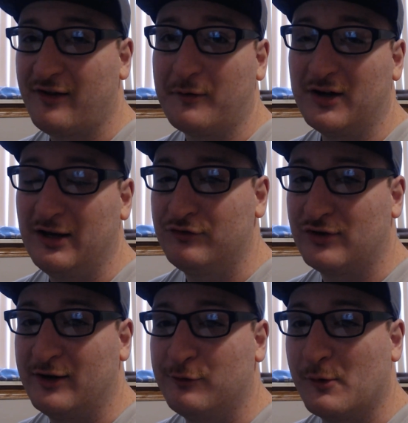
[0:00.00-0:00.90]
I'm going to give
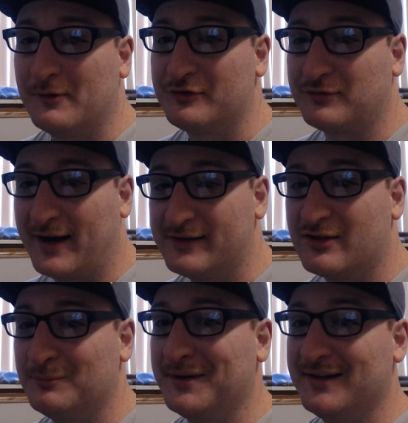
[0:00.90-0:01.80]
Transformers Rise
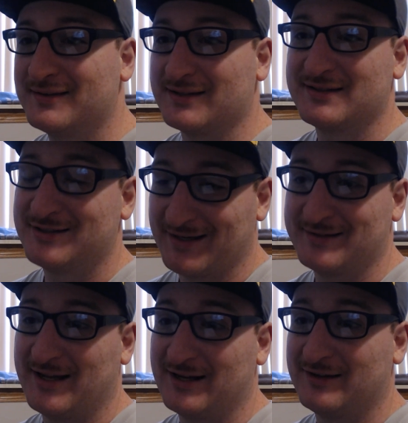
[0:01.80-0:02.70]
of the Beast a
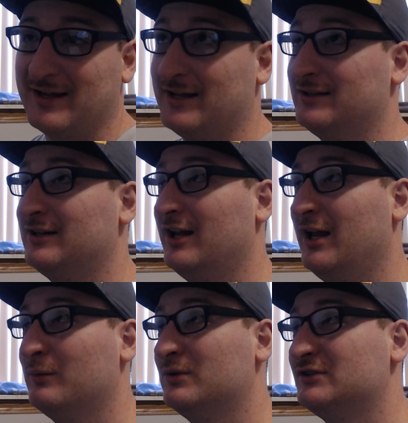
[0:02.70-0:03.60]
6 out of 10.
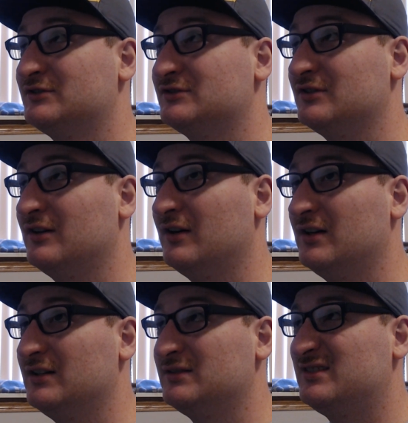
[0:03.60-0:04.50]
It was
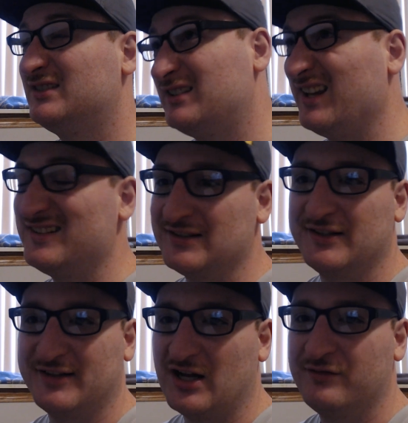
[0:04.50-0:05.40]
decent
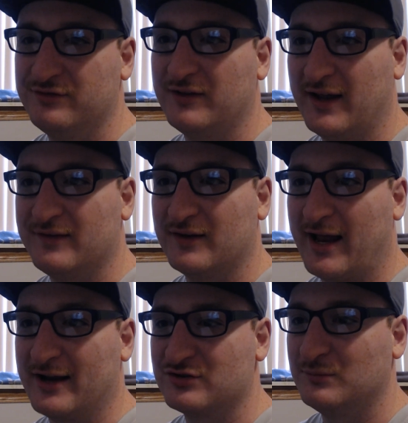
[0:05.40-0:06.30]
enough as an
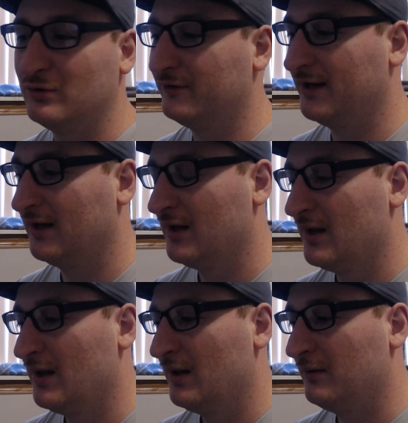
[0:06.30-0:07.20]
action movie,
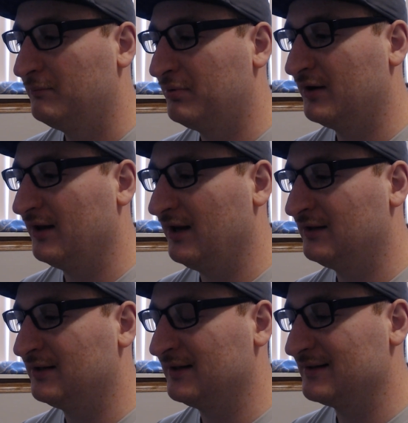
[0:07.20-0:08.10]
but
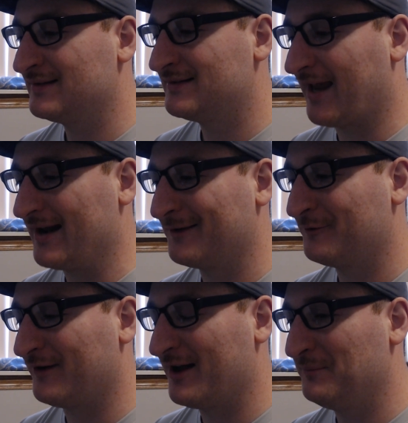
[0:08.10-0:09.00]
it didn't
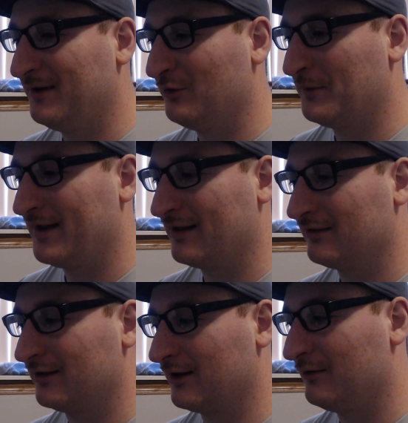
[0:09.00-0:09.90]
satisfy me the way I
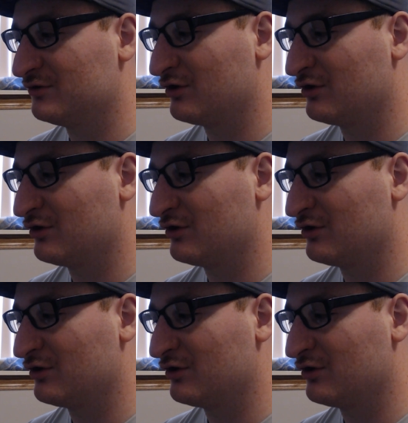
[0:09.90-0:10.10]
think I was